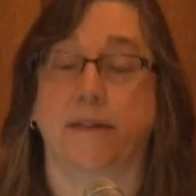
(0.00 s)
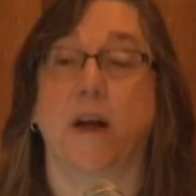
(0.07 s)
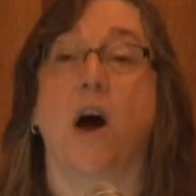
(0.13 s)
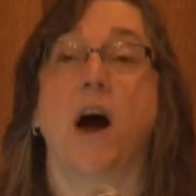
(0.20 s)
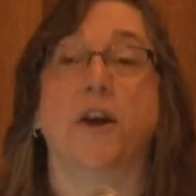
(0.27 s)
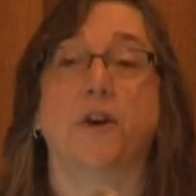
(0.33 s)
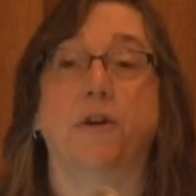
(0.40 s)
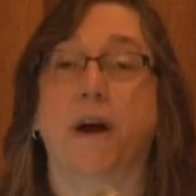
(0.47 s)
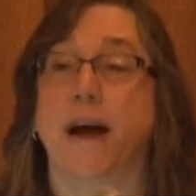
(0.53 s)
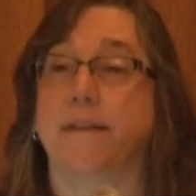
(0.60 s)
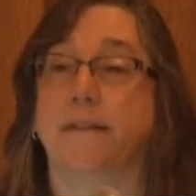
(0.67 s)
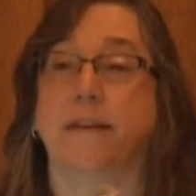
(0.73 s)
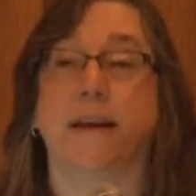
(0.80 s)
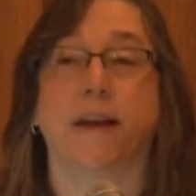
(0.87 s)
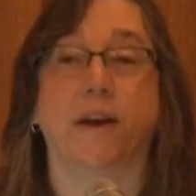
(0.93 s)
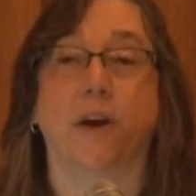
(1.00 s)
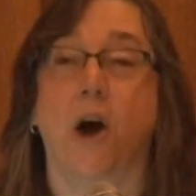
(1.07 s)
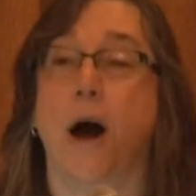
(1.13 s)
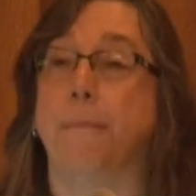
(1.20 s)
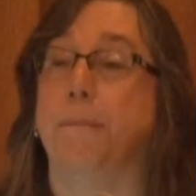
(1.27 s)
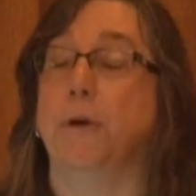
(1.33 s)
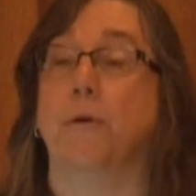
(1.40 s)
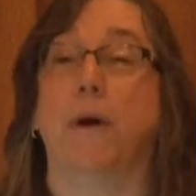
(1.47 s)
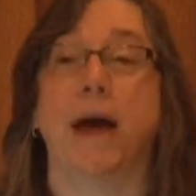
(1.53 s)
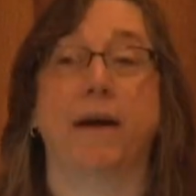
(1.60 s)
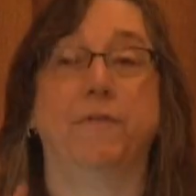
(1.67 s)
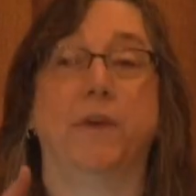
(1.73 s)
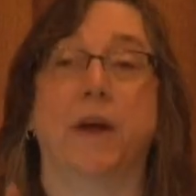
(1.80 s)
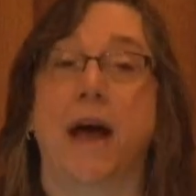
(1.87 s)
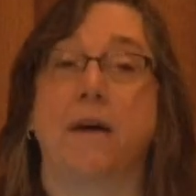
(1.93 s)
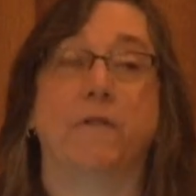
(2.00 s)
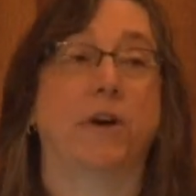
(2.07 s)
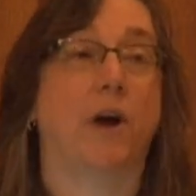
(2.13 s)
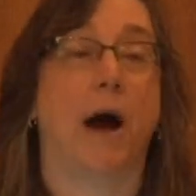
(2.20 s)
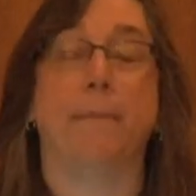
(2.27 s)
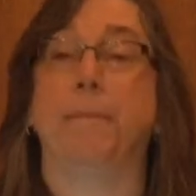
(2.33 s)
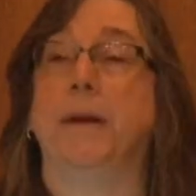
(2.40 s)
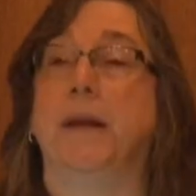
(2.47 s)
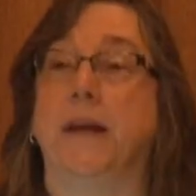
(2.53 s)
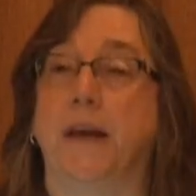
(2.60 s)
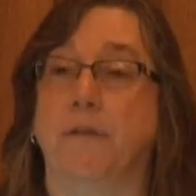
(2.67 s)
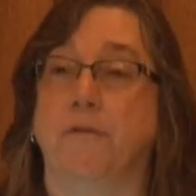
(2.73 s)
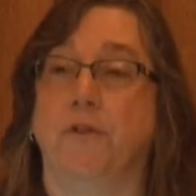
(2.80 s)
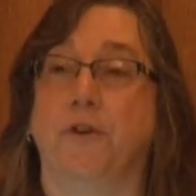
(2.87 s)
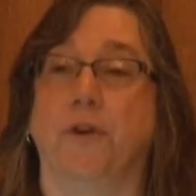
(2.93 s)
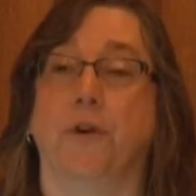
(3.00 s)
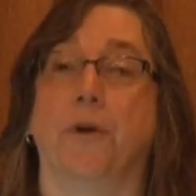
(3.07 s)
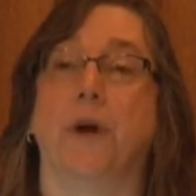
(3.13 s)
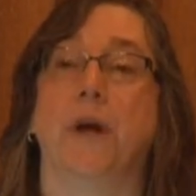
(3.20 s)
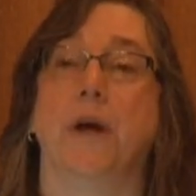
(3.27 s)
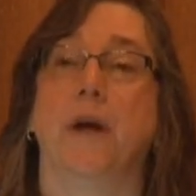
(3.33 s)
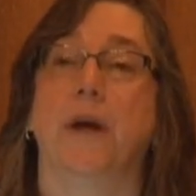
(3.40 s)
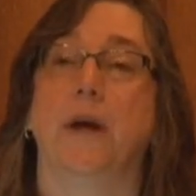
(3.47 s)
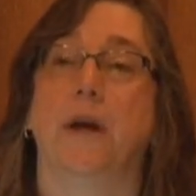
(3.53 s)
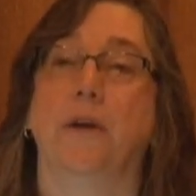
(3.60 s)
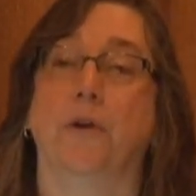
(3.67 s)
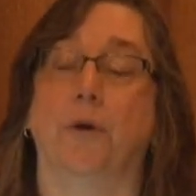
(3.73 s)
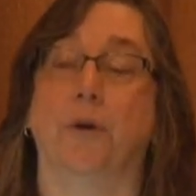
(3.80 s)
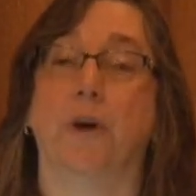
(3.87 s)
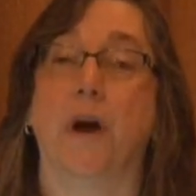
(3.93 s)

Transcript: The auditor has to get a copy. You have to have a copy to give to your